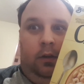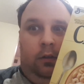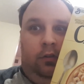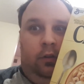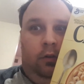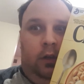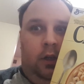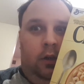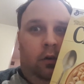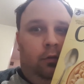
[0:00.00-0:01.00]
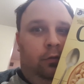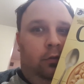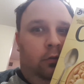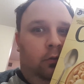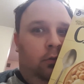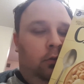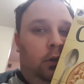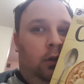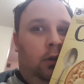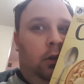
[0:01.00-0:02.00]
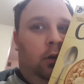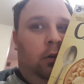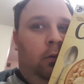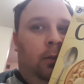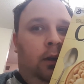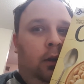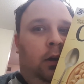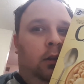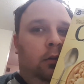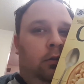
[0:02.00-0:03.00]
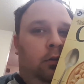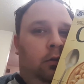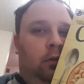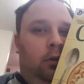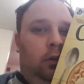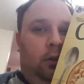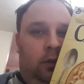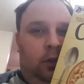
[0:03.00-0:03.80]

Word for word: Cheerios. Oh my god, they're so good.